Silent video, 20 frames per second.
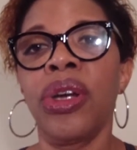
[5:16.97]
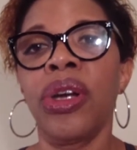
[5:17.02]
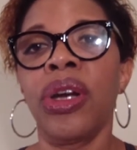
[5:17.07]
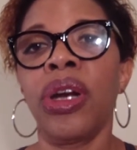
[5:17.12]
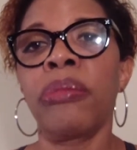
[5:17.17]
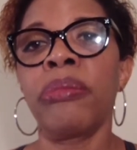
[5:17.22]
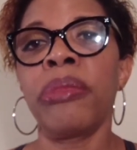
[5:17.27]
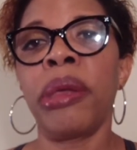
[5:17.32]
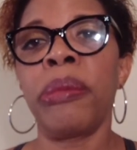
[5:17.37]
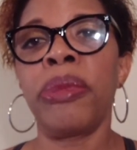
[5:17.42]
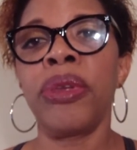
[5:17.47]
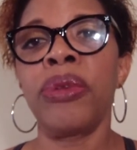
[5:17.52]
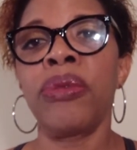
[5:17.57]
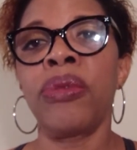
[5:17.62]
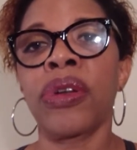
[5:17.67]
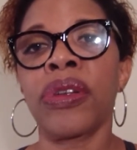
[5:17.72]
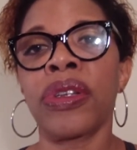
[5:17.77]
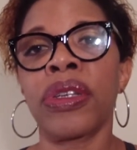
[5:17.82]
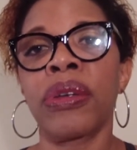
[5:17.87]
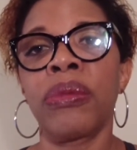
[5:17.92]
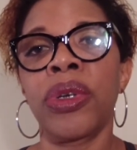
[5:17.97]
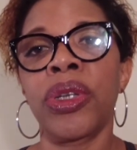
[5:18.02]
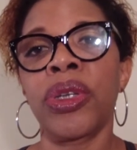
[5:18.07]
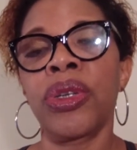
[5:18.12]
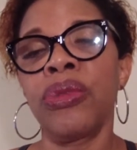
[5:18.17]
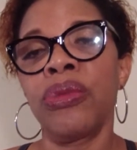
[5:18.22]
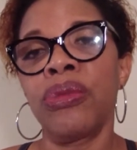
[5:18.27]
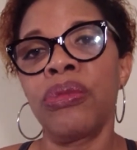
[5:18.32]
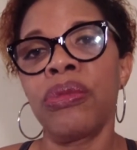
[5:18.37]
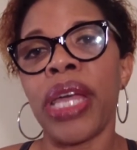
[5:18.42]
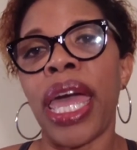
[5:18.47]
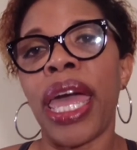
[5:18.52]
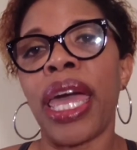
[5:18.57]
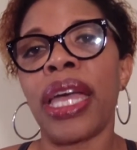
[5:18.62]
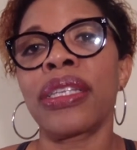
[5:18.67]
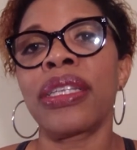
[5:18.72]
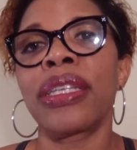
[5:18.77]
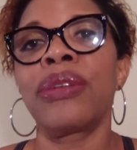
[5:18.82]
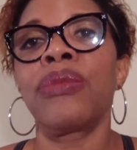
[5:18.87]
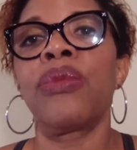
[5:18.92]
Or maybe you want someone who
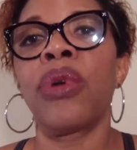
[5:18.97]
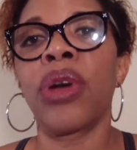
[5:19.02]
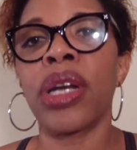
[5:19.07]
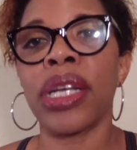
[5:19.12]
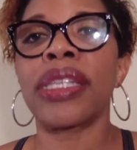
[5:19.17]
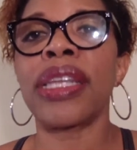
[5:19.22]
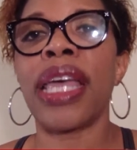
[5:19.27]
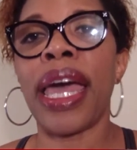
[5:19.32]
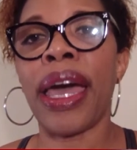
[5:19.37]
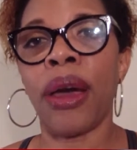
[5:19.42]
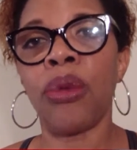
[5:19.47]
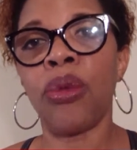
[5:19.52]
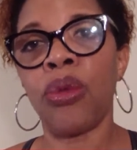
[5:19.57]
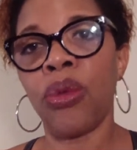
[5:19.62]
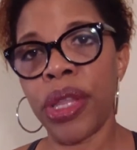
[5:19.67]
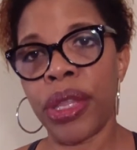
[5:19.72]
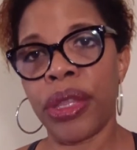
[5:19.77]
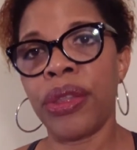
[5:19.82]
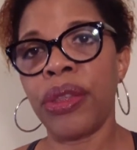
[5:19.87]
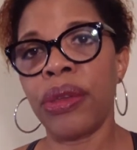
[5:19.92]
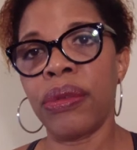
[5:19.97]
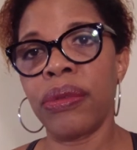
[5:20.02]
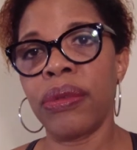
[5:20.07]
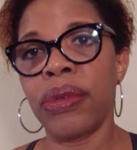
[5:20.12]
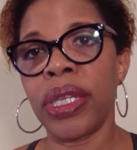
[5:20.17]
actually works out with you.